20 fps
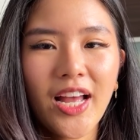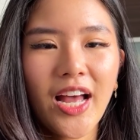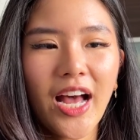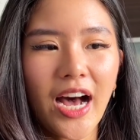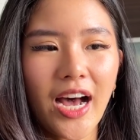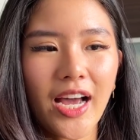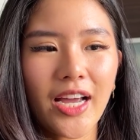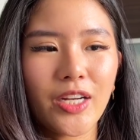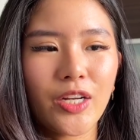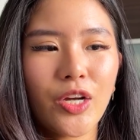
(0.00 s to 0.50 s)

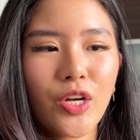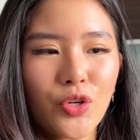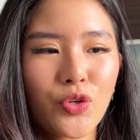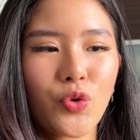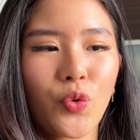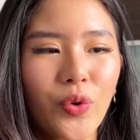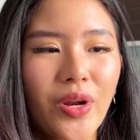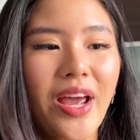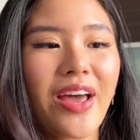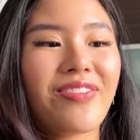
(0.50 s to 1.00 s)
I
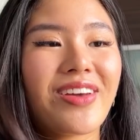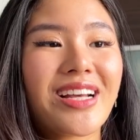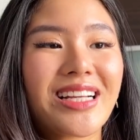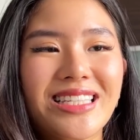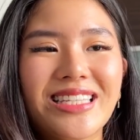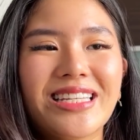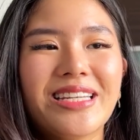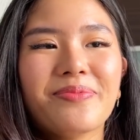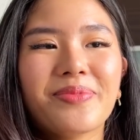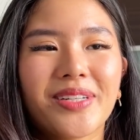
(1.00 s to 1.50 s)
don't have
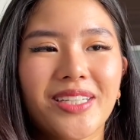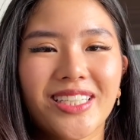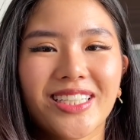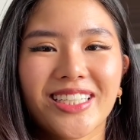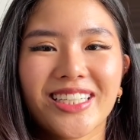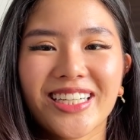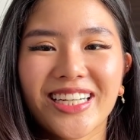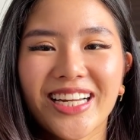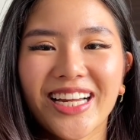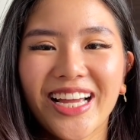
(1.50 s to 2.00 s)

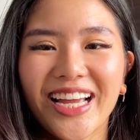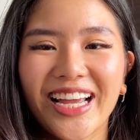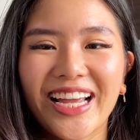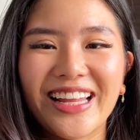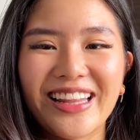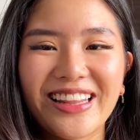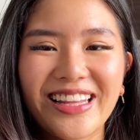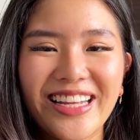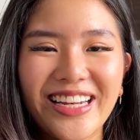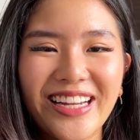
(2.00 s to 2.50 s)
eczema,
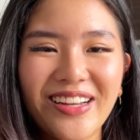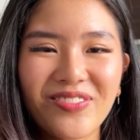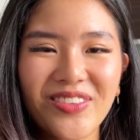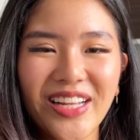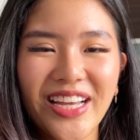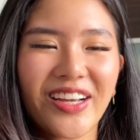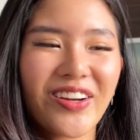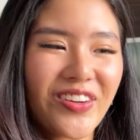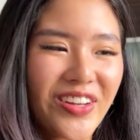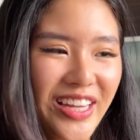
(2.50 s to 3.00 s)
and then I'm
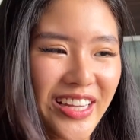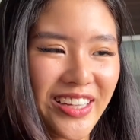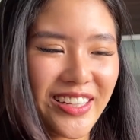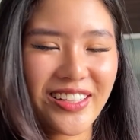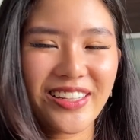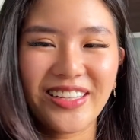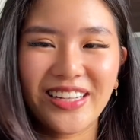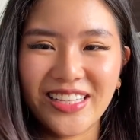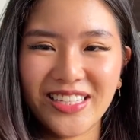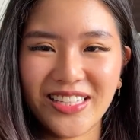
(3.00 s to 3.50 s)
like, okay,
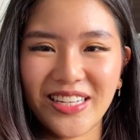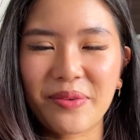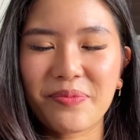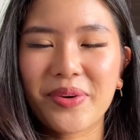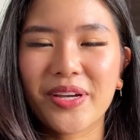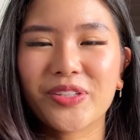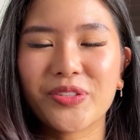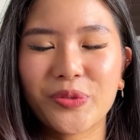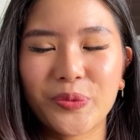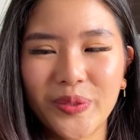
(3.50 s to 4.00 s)
let's get
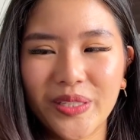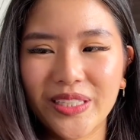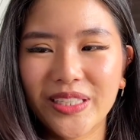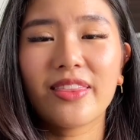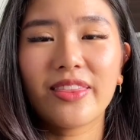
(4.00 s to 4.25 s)
back to work.